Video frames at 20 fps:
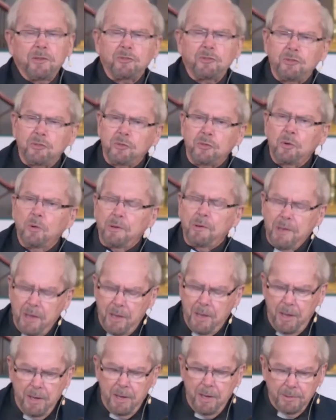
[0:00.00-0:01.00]
how the
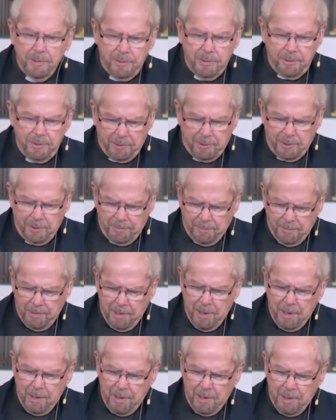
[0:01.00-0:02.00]
story ends.